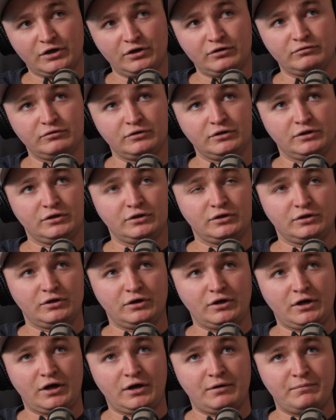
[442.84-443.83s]
so
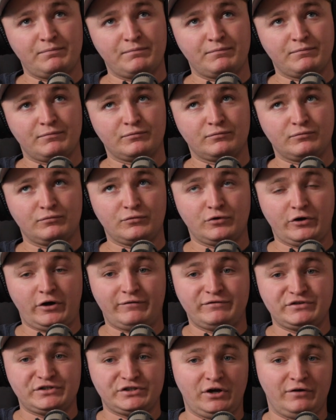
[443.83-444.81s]

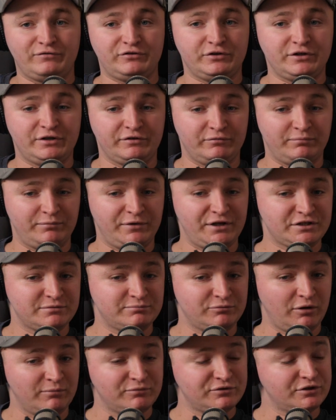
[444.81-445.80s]
obviously I've done different
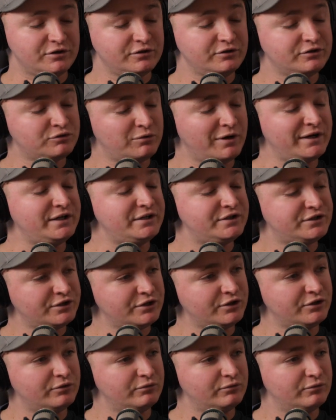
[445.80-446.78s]
bits and bobs at
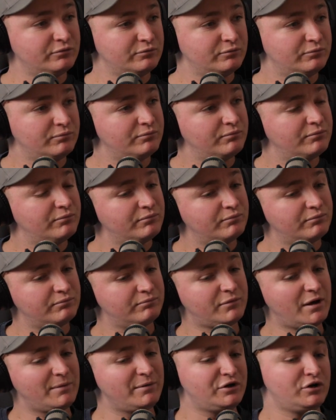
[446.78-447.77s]
22,
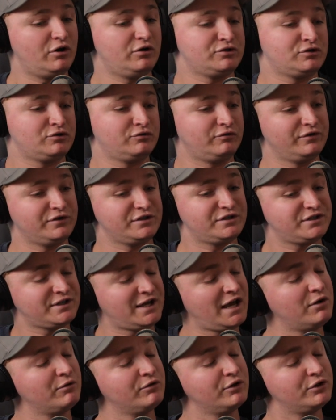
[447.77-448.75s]
maybe not sort of on the
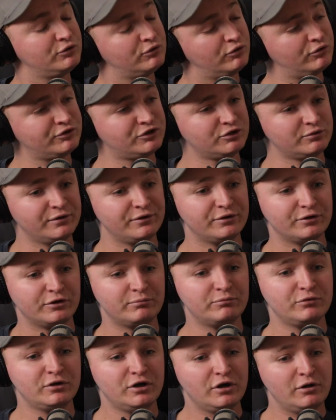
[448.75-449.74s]
scale that you're doing
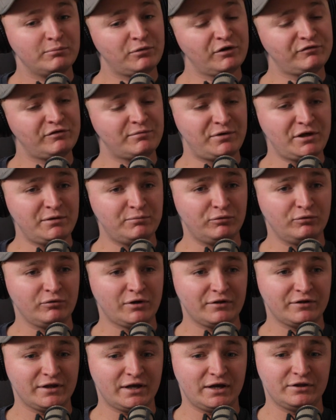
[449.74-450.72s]
them, but for
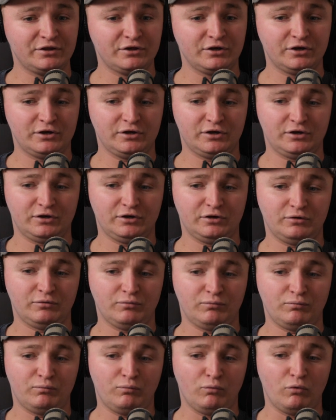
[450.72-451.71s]
people out there that
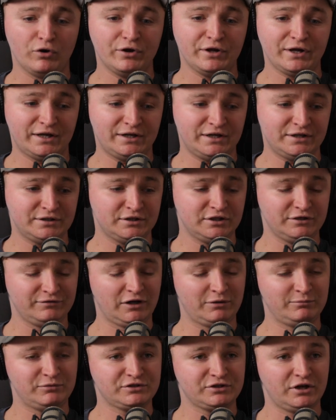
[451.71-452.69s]
want to get into
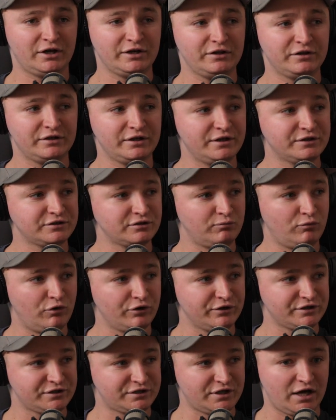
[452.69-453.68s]
the development side of things
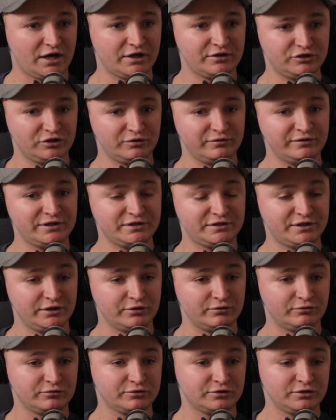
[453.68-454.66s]
and want to start doing these
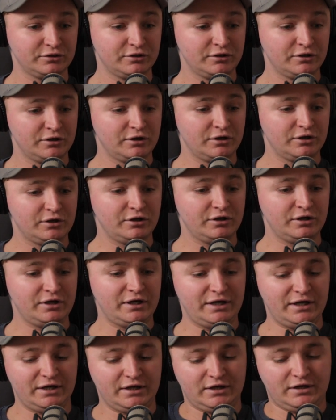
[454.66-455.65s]
deals,
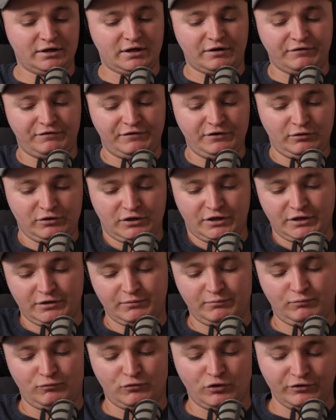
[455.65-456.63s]
I feel
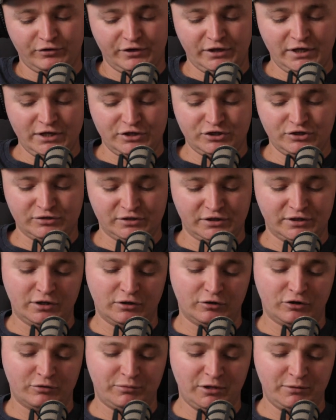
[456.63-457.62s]
like one of the issues I
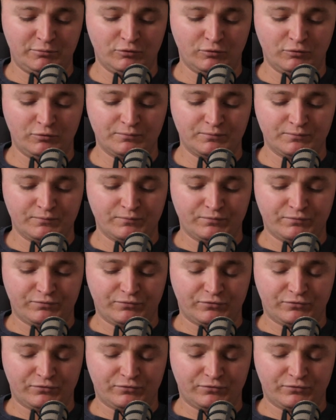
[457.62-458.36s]
think a lot of people,